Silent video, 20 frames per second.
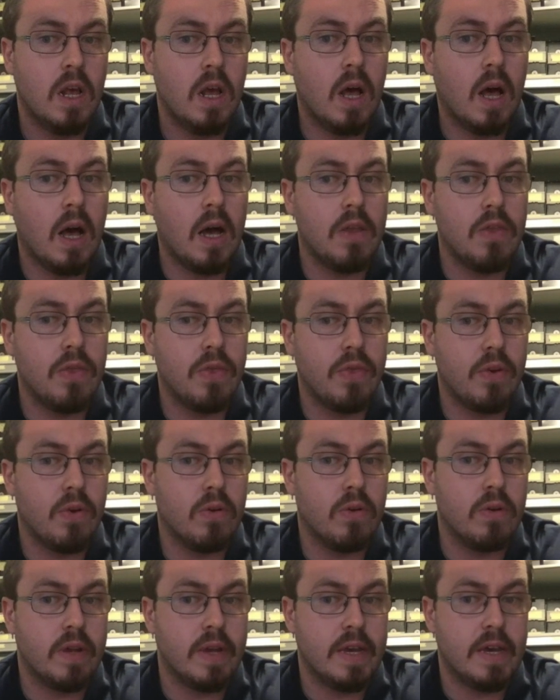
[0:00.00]
on
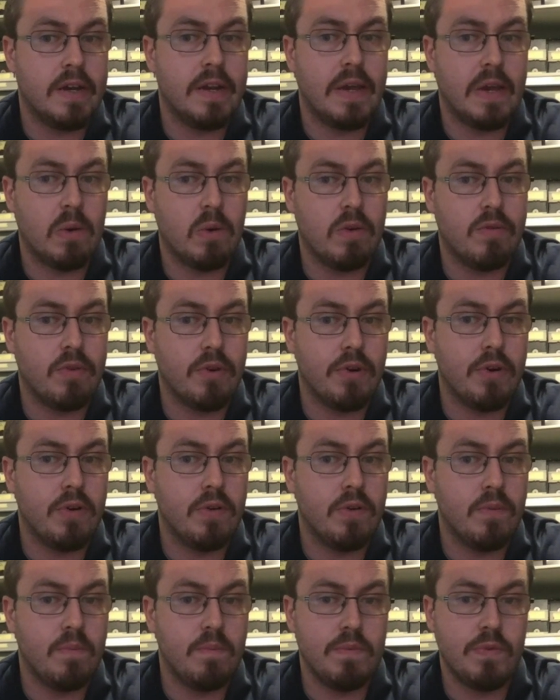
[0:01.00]
third down. However,
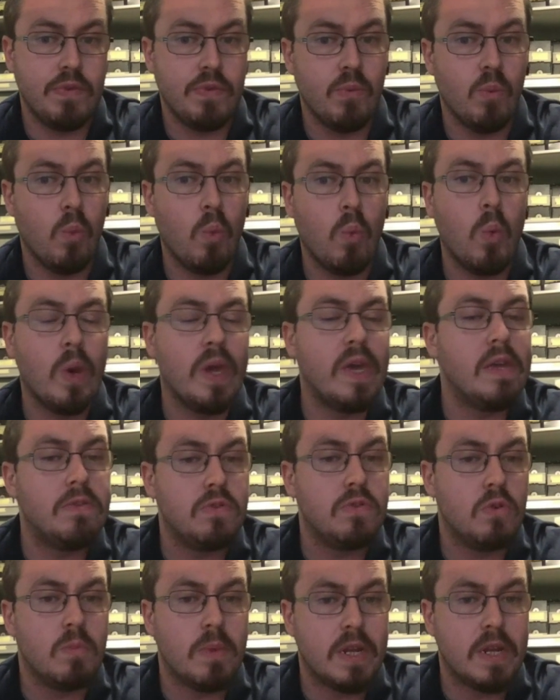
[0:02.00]
way
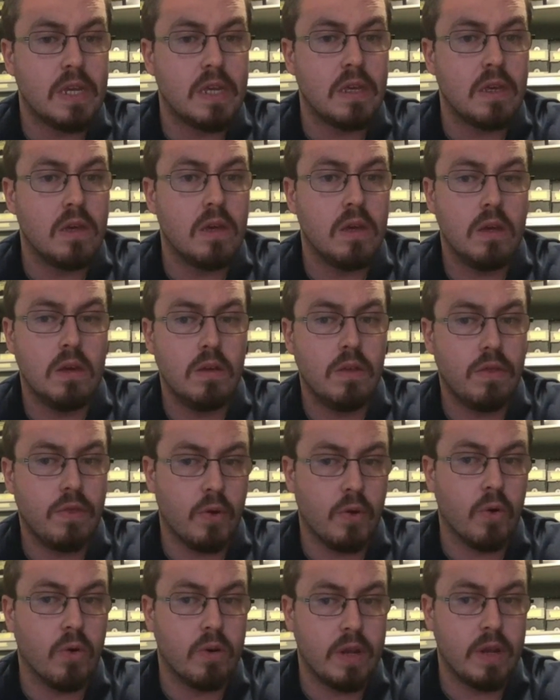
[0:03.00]
too many
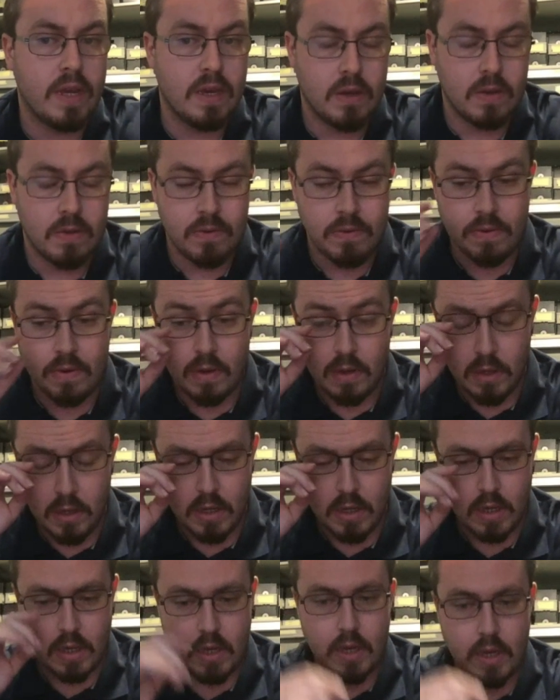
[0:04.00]
third downs.
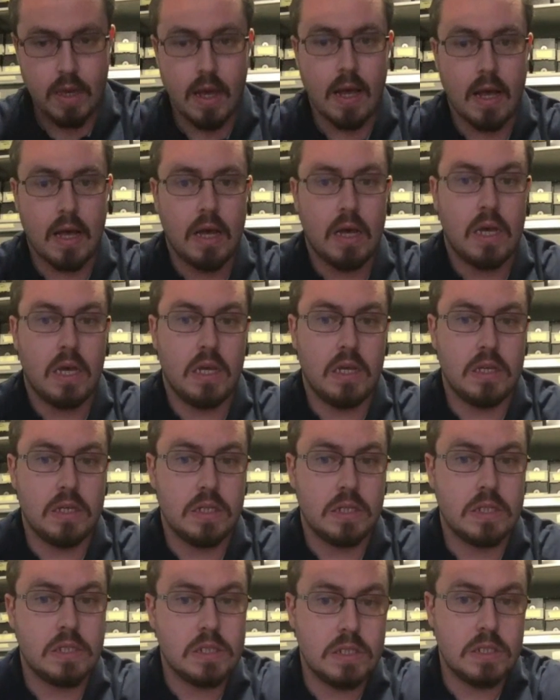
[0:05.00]
Uh,
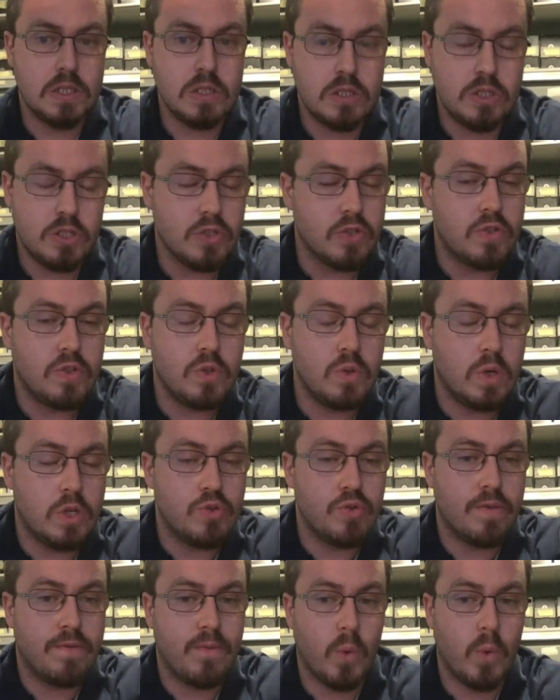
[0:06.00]
just
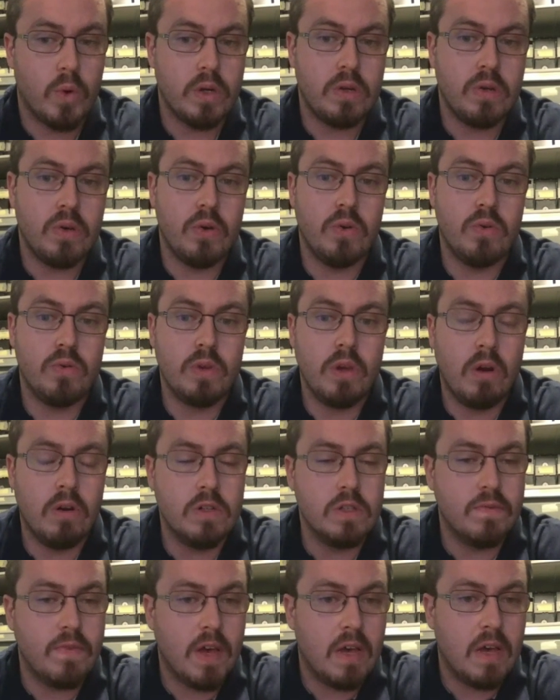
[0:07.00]
240 total yards
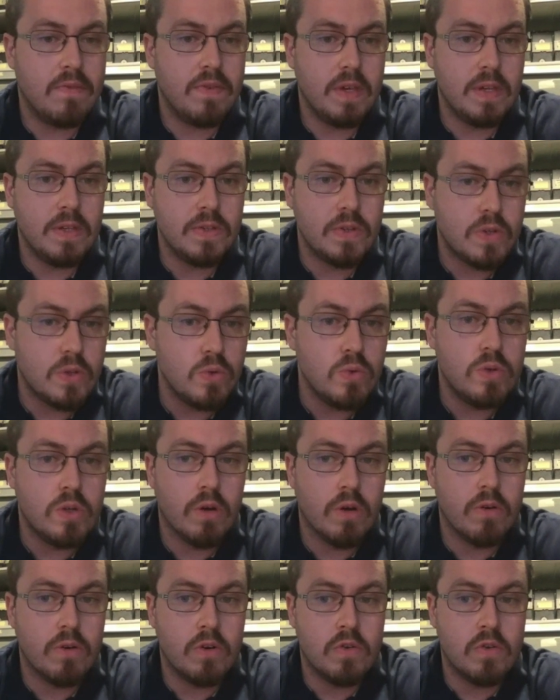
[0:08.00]
of offense, two
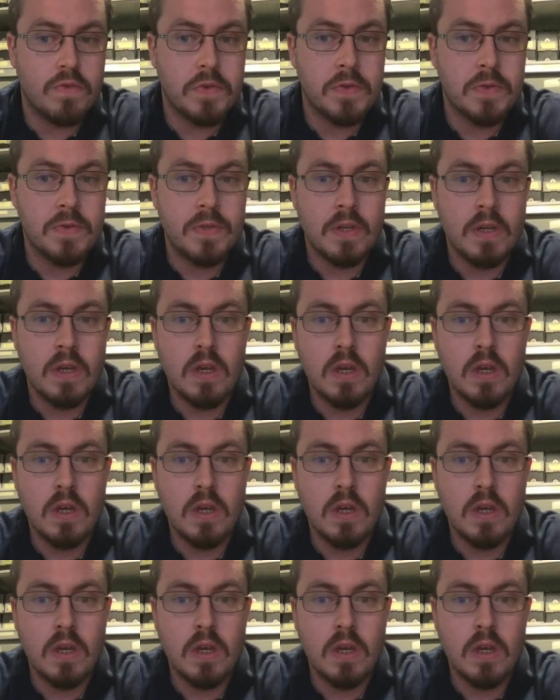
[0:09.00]
turnovers,